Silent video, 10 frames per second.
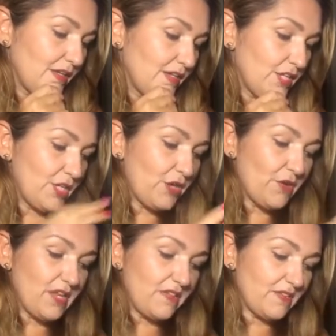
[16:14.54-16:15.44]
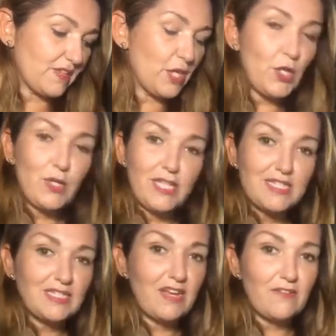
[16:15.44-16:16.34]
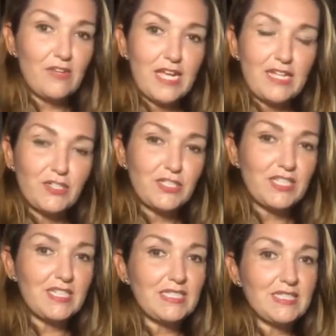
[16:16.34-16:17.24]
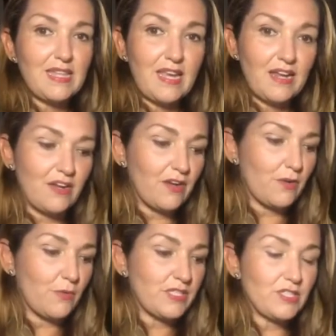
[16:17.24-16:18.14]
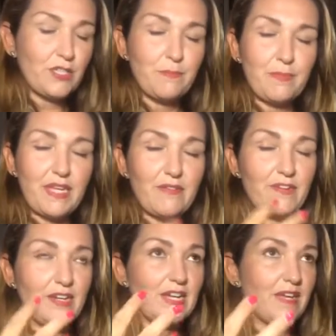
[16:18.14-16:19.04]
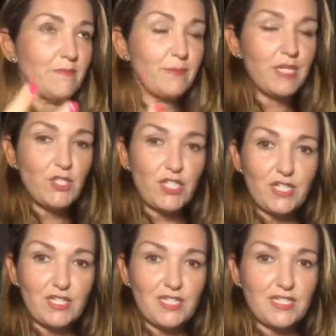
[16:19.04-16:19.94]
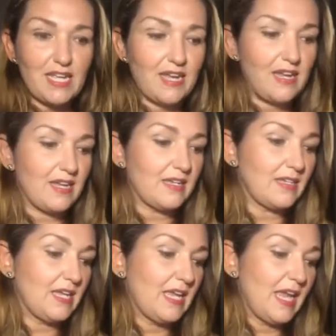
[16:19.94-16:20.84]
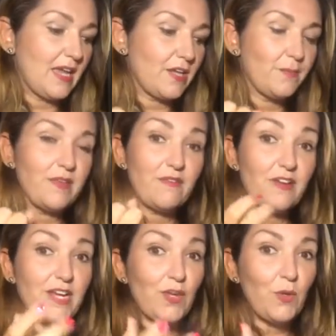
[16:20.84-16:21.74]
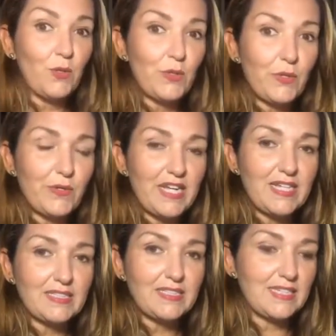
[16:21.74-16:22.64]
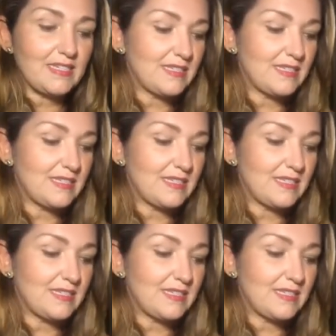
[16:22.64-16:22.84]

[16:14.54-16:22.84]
you know, even though this devil energy is there, which could be very ambitious and could be very goal-oriented,